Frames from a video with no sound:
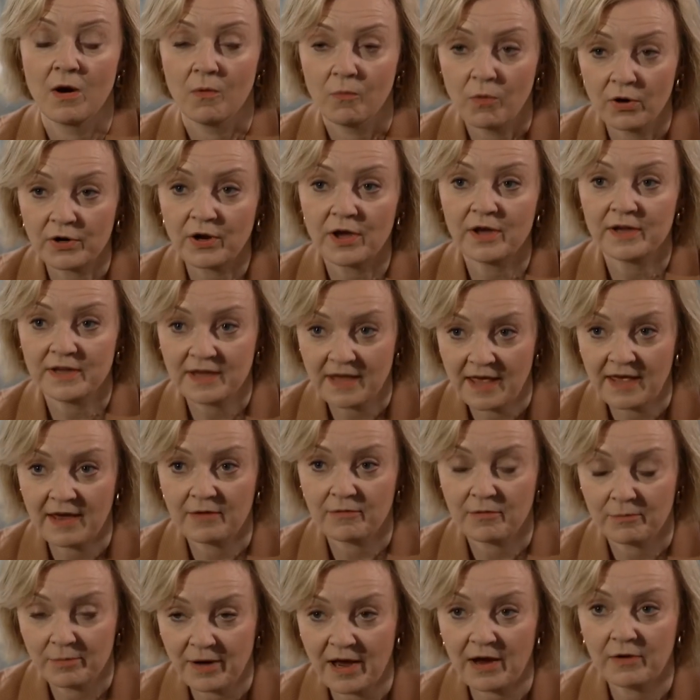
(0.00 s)
What I
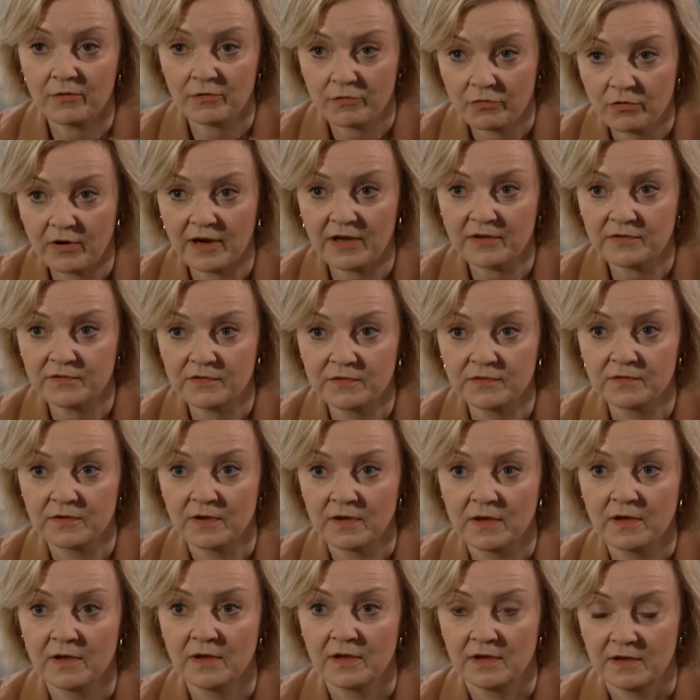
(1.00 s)
care about, Chris,
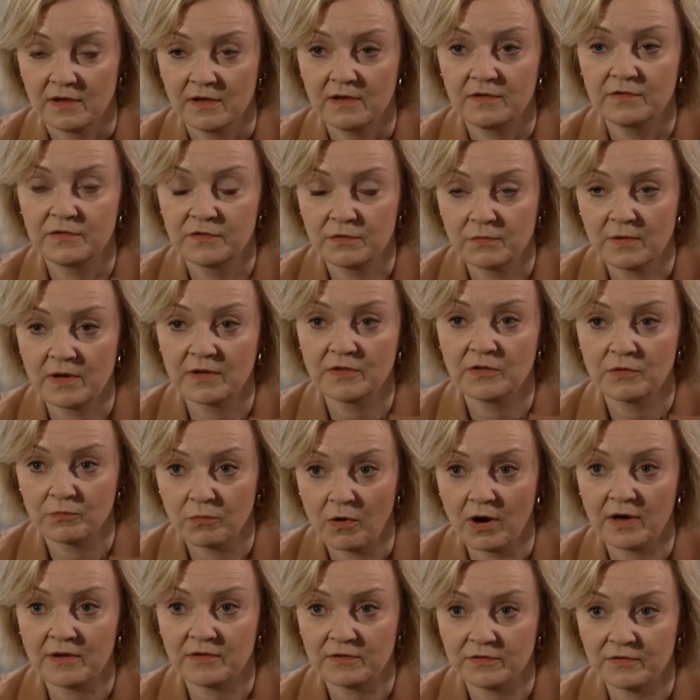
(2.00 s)
is doing the
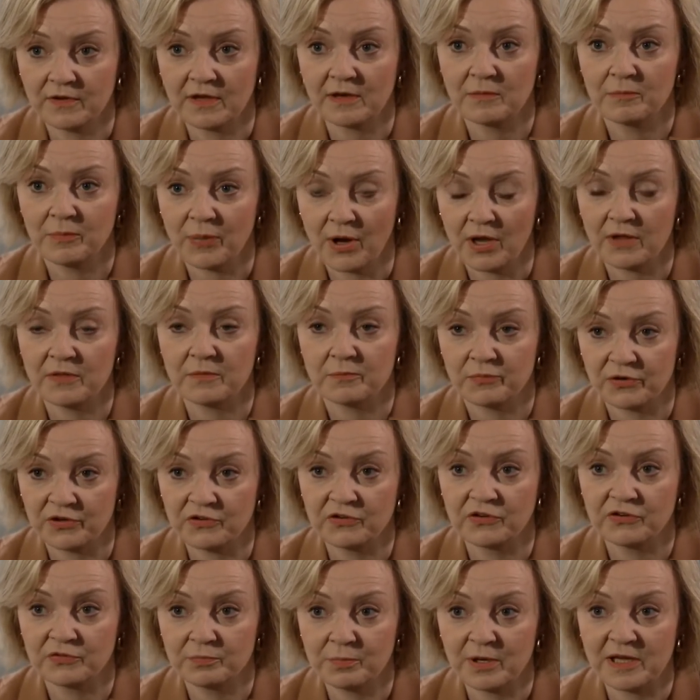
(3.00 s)
right thing by the
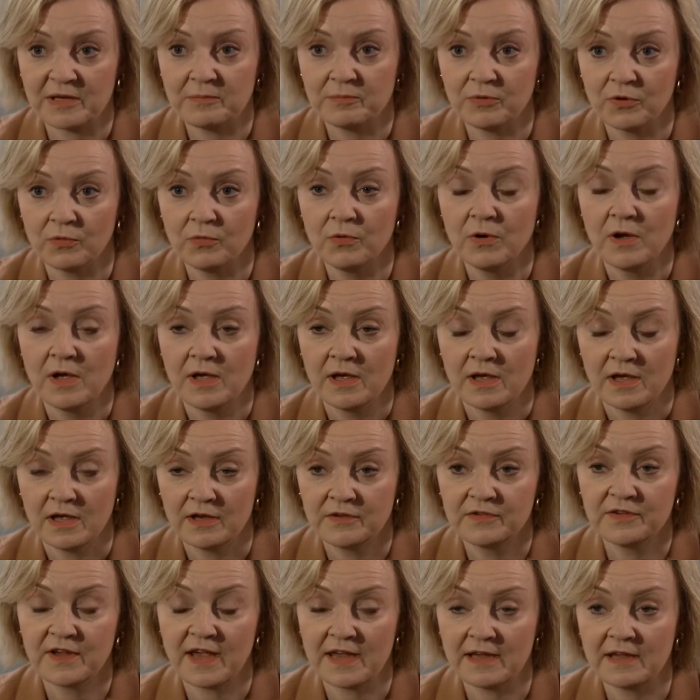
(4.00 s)
British people
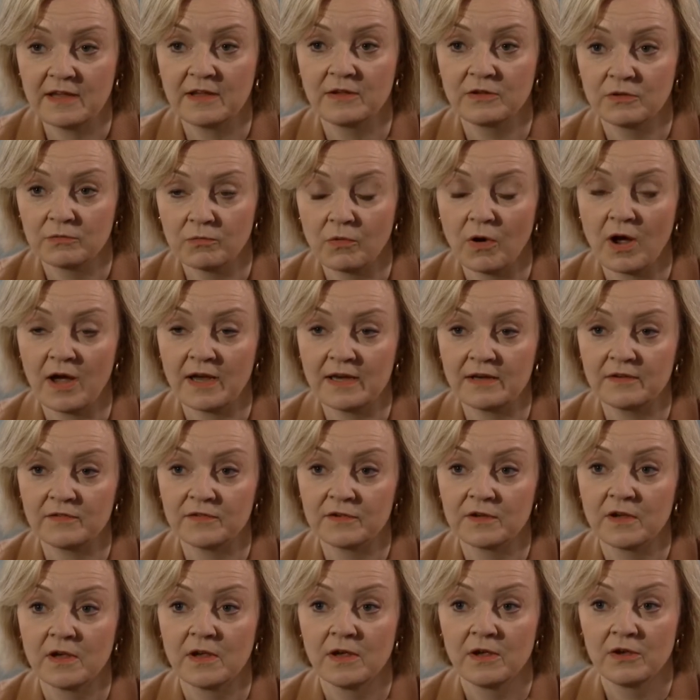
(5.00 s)
and taking the
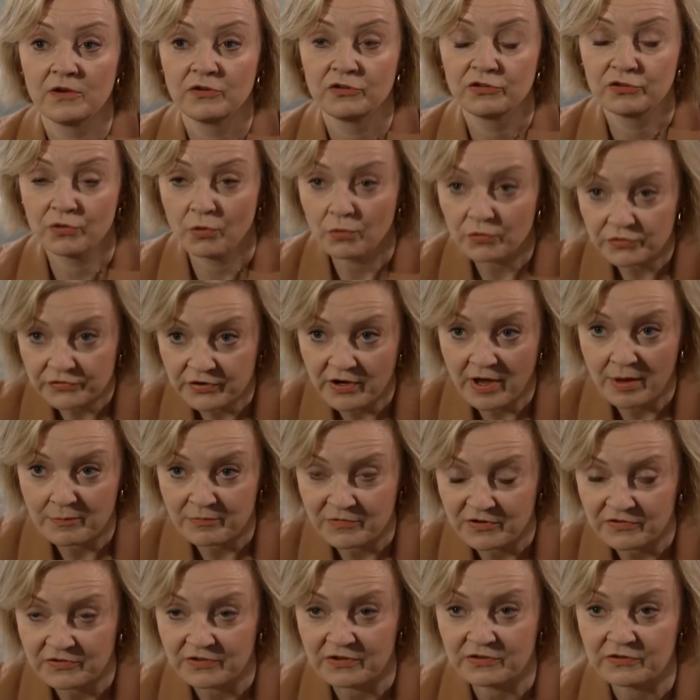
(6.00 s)
right
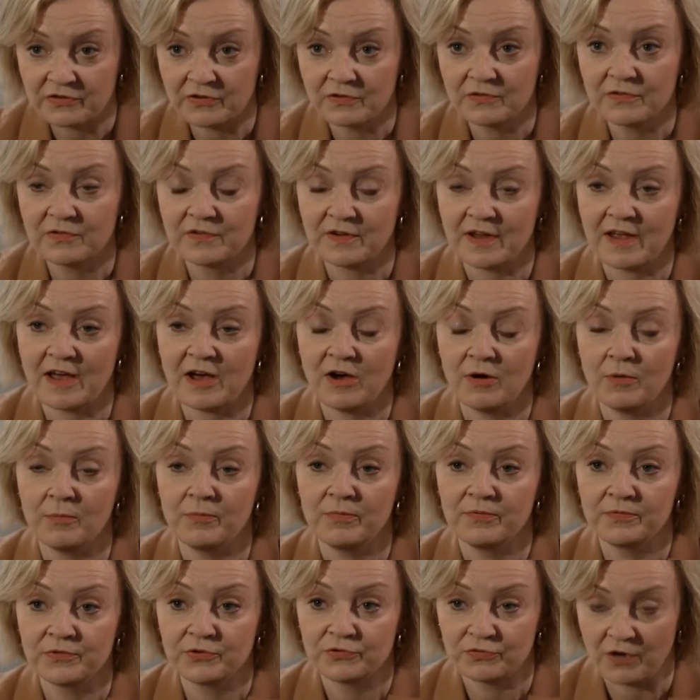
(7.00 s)
short-term decisions to
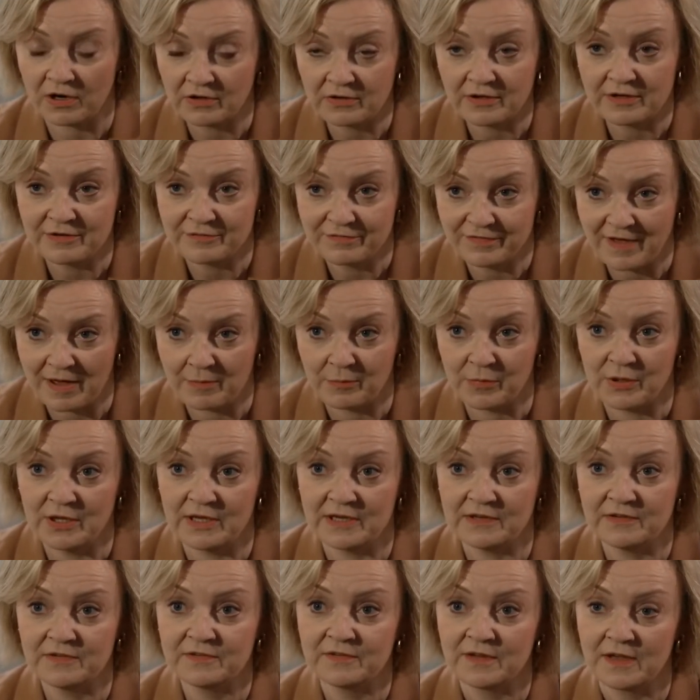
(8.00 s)
help struggling
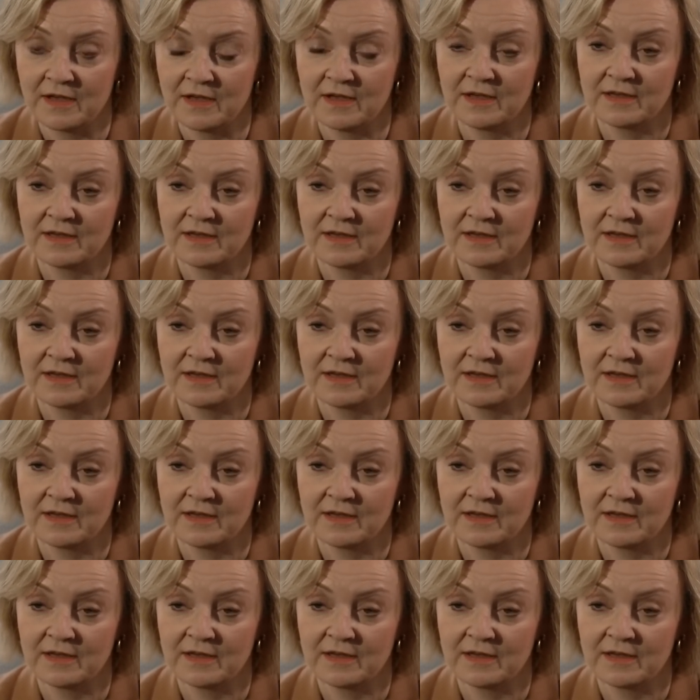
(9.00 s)
families